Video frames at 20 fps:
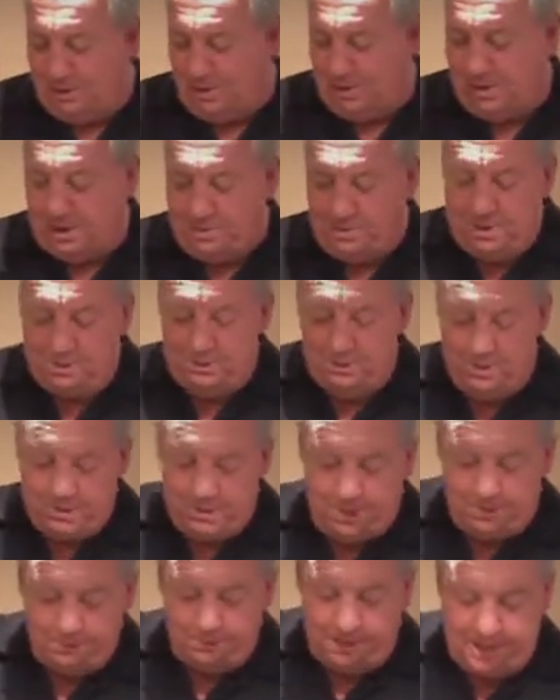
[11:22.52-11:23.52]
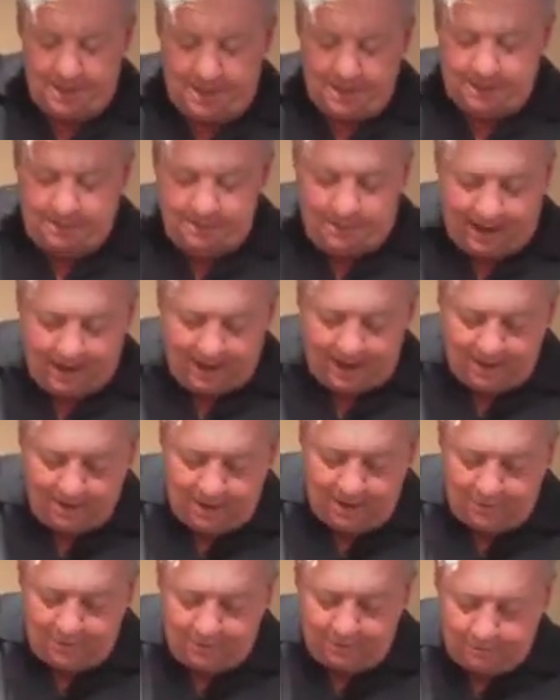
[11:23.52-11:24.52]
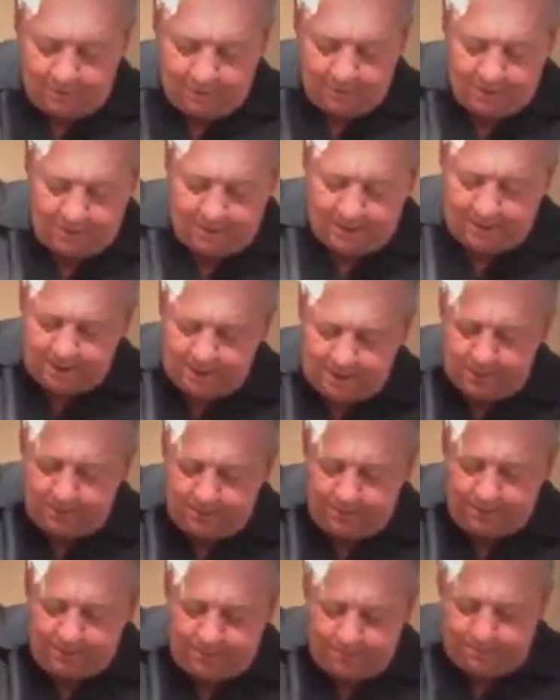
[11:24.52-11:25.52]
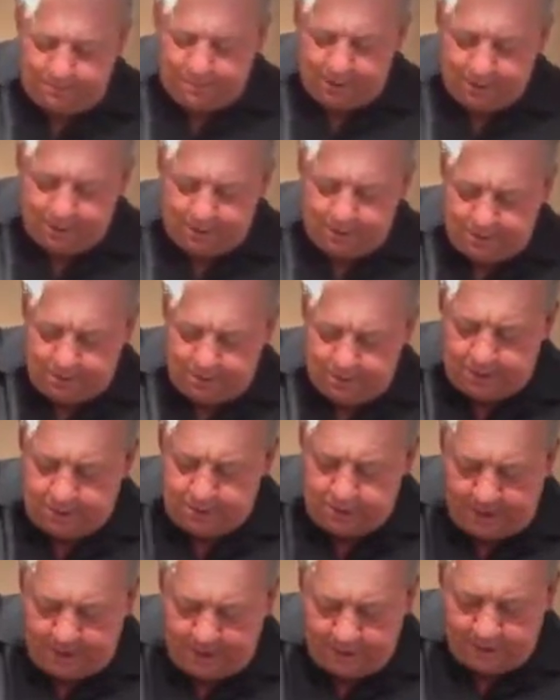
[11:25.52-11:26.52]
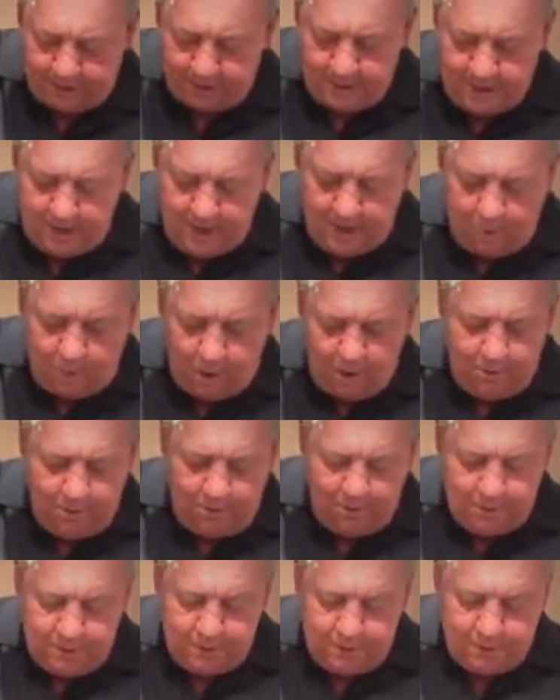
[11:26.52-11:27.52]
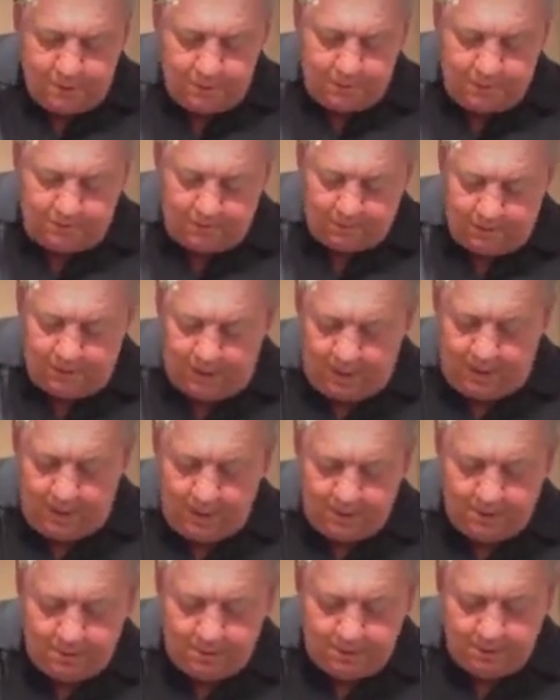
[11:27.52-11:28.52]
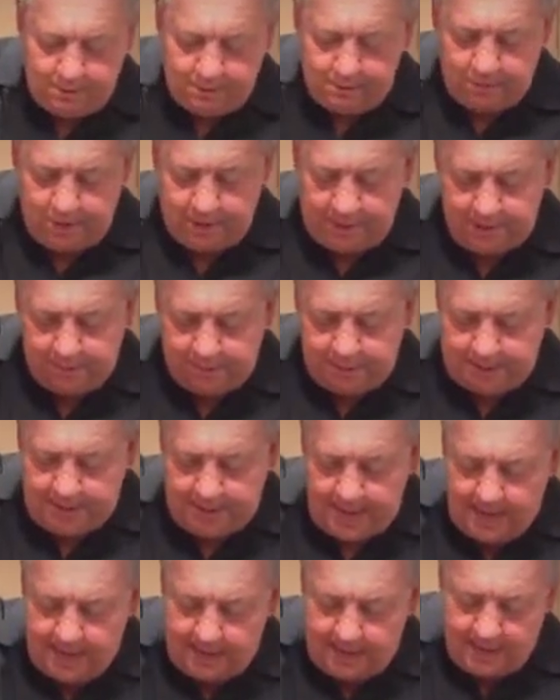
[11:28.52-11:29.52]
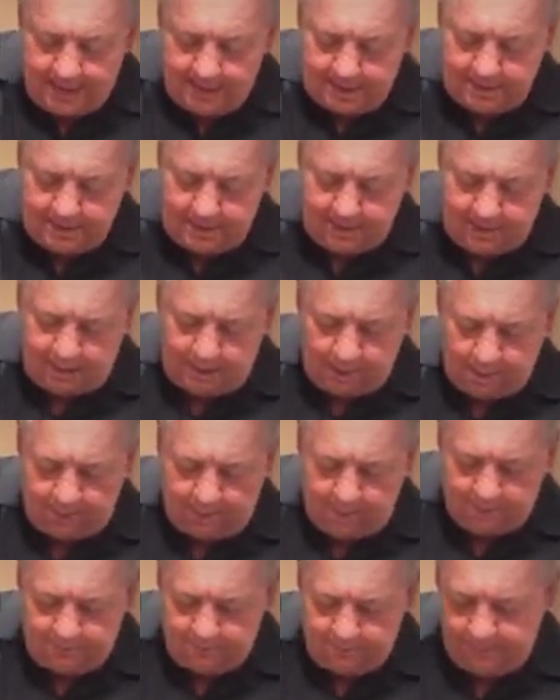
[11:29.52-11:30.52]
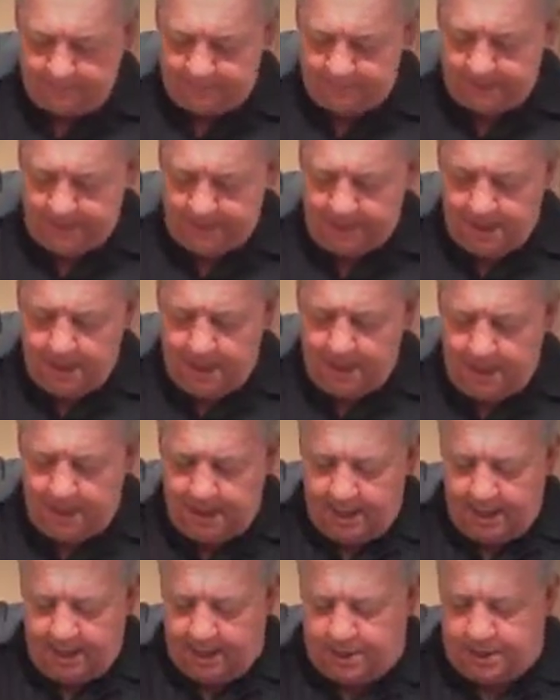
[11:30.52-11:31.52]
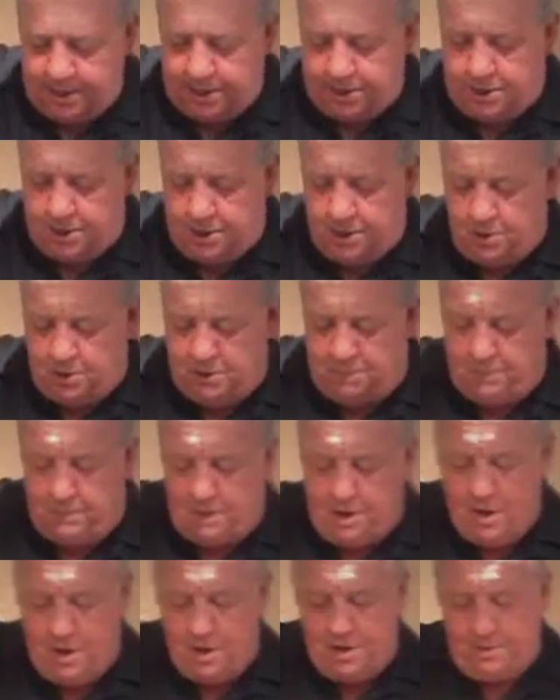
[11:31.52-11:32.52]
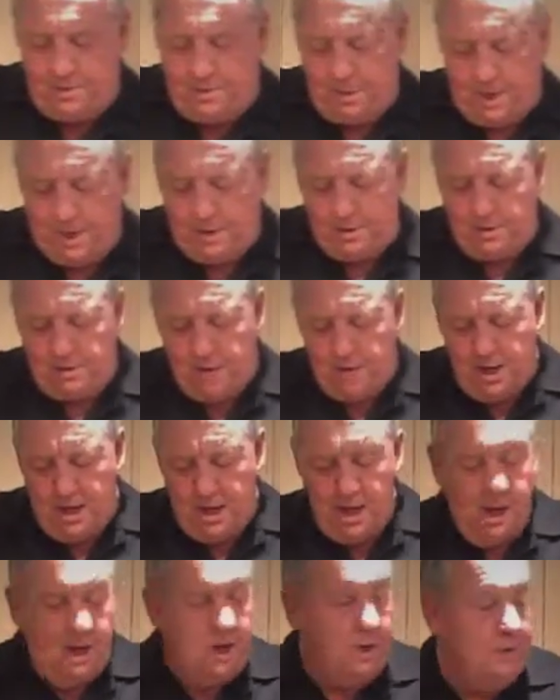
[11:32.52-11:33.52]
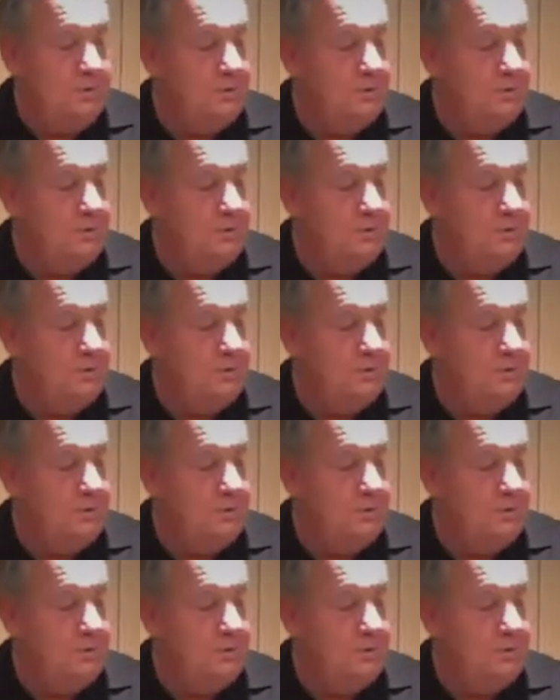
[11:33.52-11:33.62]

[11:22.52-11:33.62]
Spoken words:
Christmas music playing in the background throughout this as we prepare Christmas chowder. One we've been doing for years and one that we can't seem to get away from. This year we've gone to another new